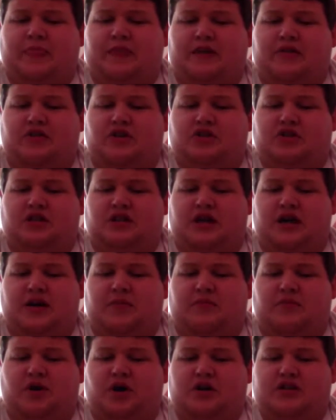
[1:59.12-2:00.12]
There's a lot
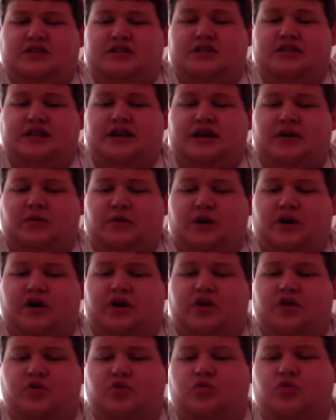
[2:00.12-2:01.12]
of parts in there where
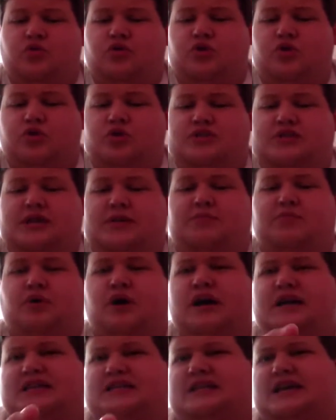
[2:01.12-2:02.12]
you see
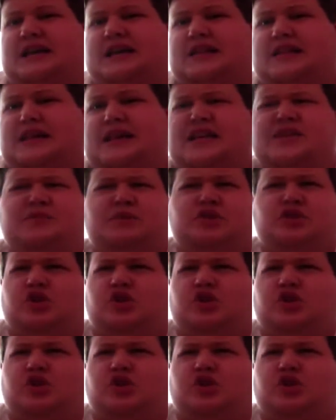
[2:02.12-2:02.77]
Bret saying things, but